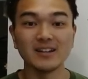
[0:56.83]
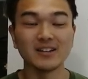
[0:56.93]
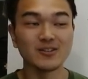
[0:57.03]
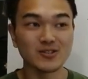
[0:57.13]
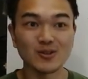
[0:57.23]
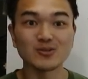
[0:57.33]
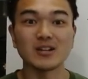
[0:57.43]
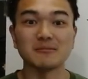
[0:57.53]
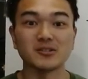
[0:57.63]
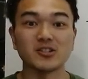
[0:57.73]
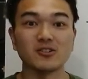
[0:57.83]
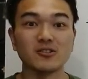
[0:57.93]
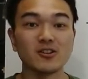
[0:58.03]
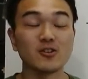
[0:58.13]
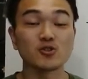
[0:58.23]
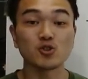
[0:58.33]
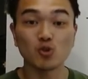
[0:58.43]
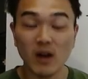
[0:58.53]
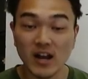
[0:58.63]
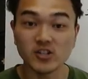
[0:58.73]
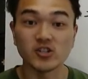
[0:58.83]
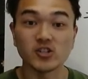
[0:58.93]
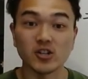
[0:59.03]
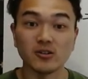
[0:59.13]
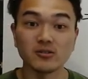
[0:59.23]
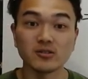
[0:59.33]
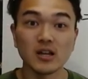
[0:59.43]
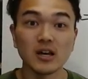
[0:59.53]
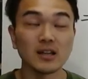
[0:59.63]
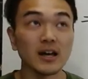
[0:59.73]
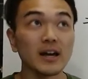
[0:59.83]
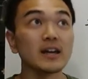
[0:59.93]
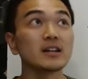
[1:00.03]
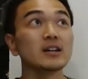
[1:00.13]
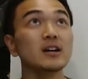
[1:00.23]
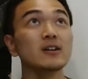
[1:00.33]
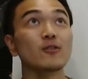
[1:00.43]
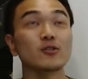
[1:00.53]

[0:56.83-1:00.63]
There's those types of shows. There's trashy shows like, for